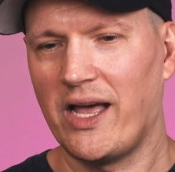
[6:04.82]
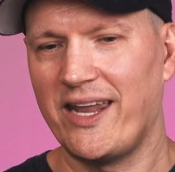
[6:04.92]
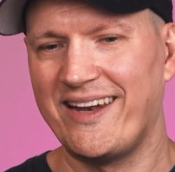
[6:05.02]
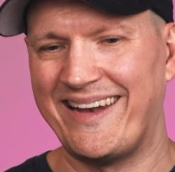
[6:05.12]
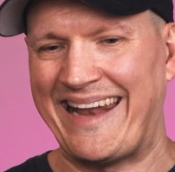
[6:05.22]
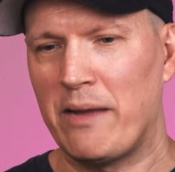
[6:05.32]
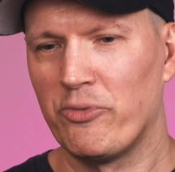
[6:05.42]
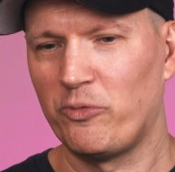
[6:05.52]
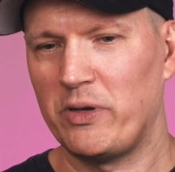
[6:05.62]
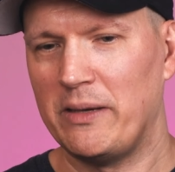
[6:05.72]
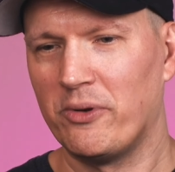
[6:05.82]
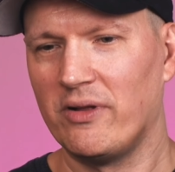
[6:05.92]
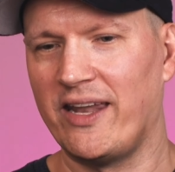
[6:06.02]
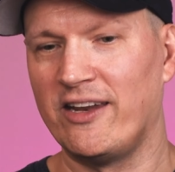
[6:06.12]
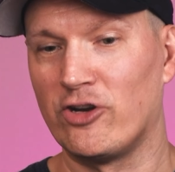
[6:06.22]
and it enables people
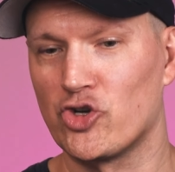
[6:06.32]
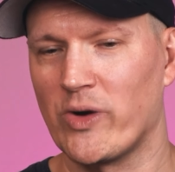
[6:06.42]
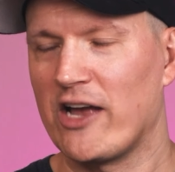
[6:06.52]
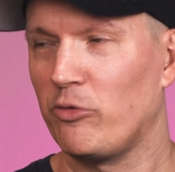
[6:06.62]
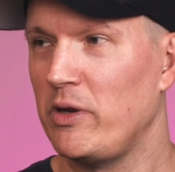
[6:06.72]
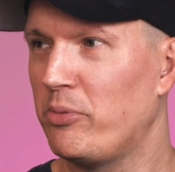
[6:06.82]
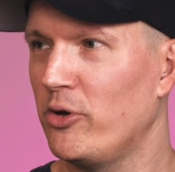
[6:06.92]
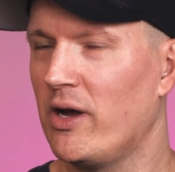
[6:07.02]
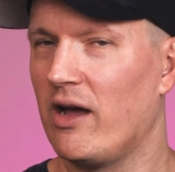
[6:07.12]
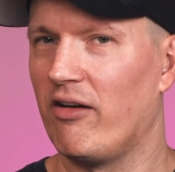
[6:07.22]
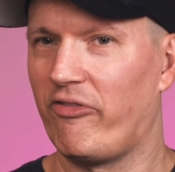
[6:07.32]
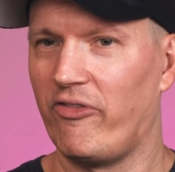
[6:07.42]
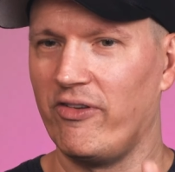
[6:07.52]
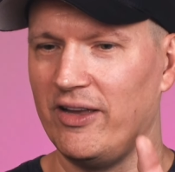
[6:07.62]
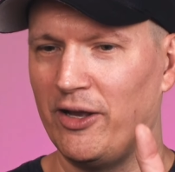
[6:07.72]
and it attracts people who
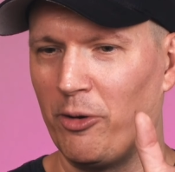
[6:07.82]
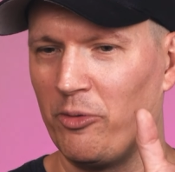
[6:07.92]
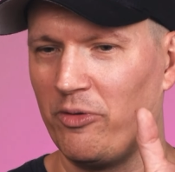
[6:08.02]
have you know